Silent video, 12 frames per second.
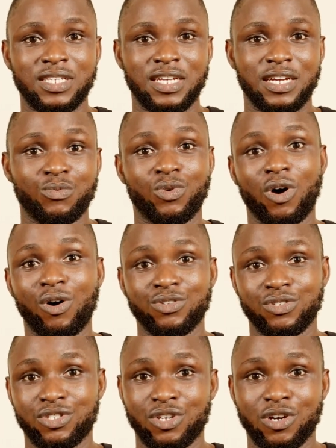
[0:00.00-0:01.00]
and will
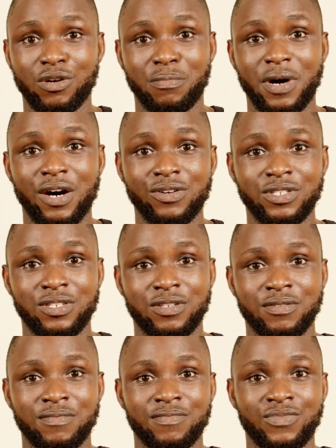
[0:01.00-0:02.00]
also talk about
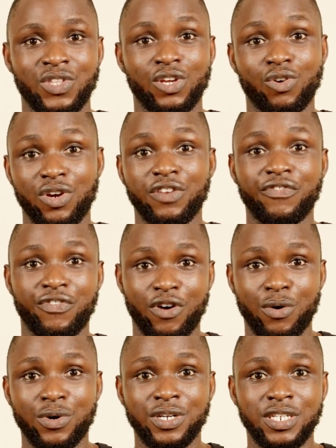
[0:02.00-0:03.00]
going
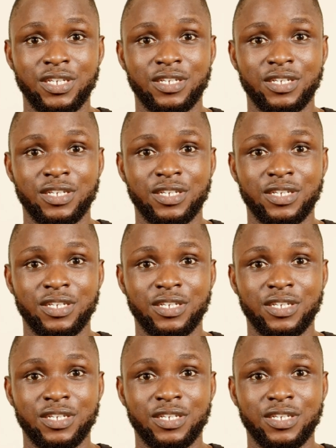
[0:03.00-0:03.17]
forward,